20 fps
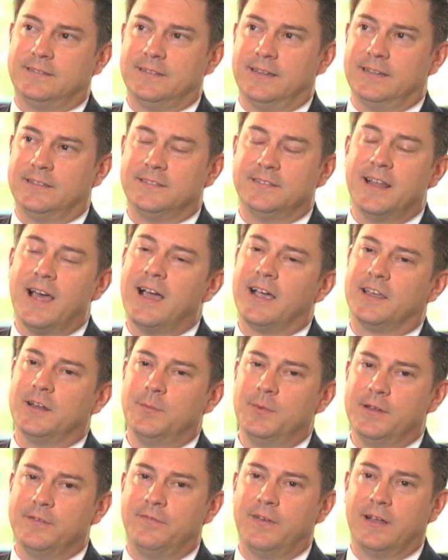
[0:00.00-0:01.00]
it's not
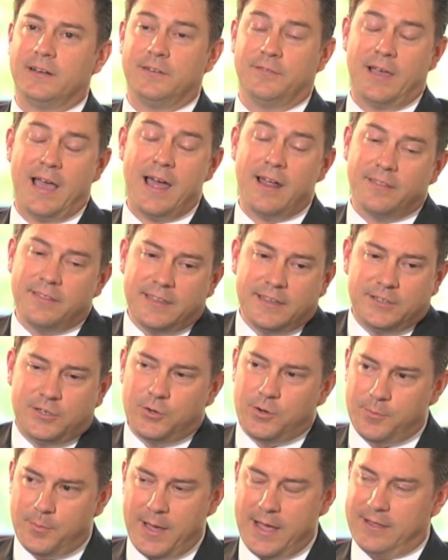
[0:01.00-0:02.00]
going to be effective. How did they
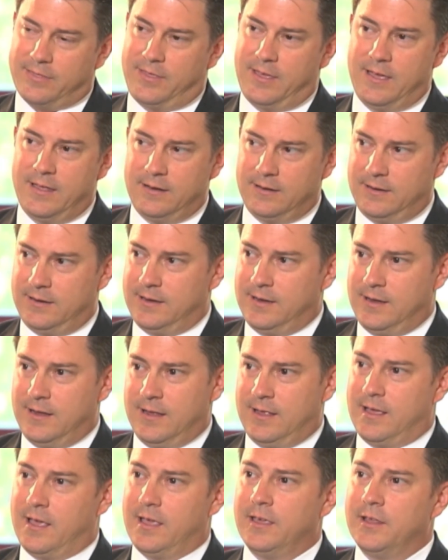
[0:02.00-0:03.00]
do it back then?
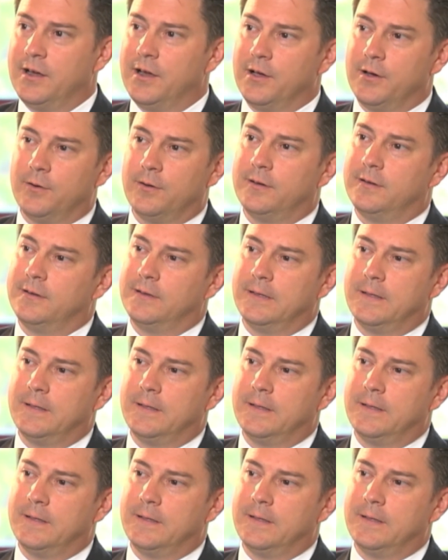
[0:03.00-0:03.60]
The